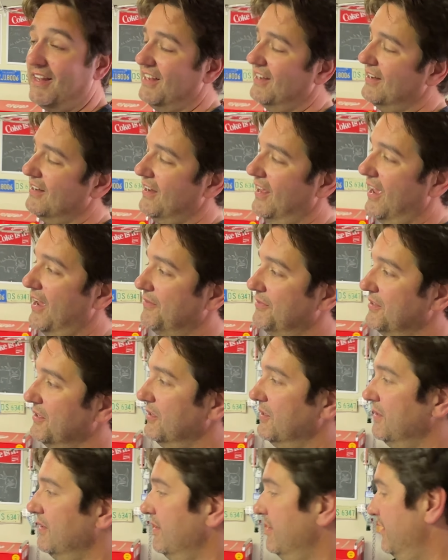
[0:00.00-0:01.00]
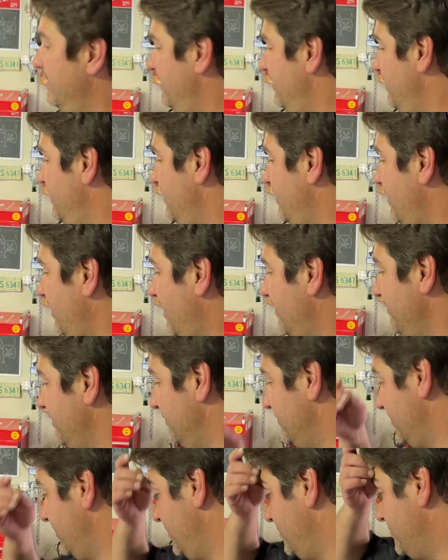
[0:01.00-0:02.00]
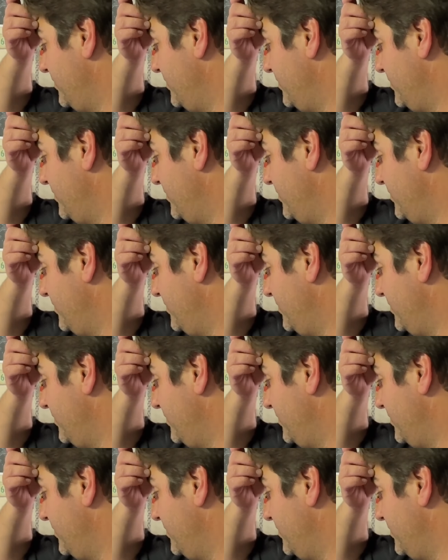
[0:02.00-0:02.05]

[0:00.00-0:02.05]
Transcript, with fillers: He didn't have to, obviously,